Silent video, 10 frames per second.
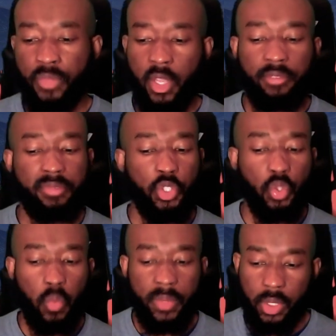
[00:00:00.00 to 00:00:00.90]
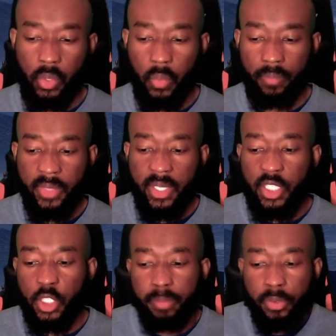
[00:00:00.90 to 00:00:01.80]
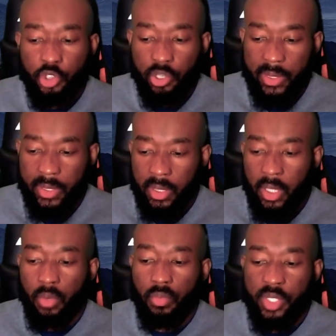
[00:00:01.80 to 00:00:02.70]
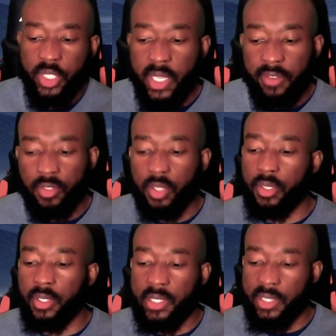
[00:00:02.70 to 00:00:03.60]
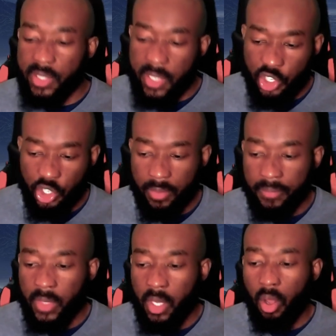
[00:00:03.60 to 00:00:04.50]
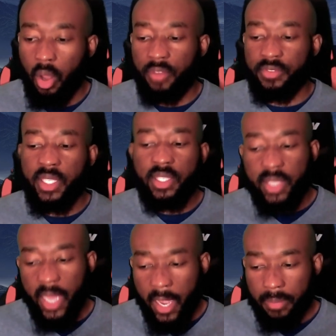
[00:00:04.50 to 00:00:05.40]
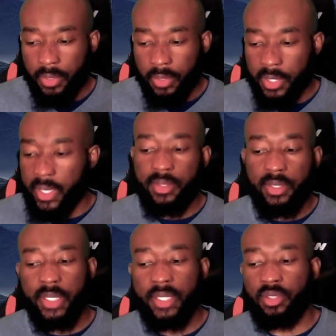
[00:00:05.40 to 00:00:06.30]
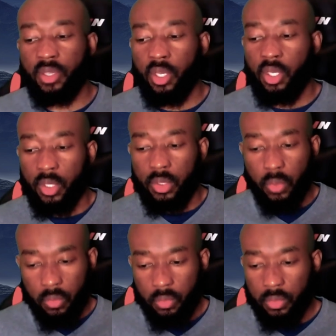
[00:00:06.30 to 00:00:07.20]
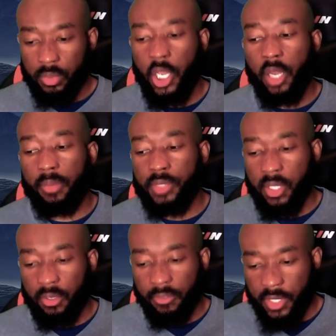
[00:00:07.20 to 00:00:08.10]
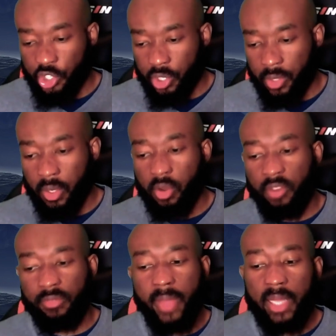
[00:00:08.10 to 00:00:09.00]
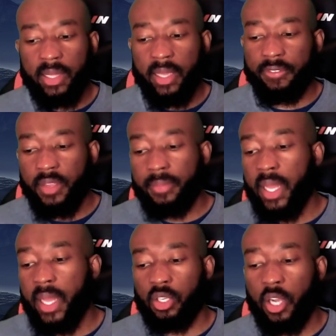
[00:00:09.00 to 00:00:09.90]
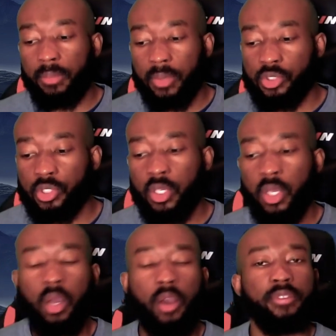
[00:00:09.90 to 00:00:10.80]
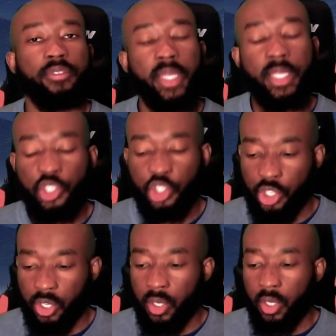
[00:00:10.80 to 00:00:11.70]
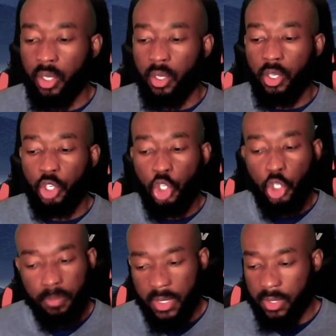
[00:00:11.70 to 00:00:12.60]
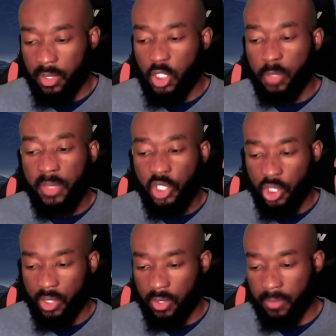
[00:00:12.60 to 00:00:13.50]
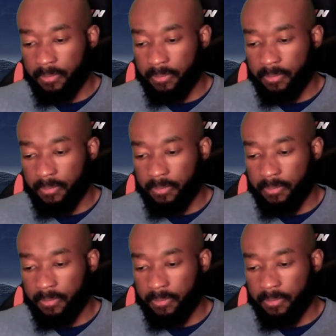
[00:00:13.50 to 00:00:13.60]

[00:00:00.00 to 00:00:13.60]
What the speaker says: Verse 22. He spiritually received the initiation of these hybrid entities through the observation of male and female couples of each species.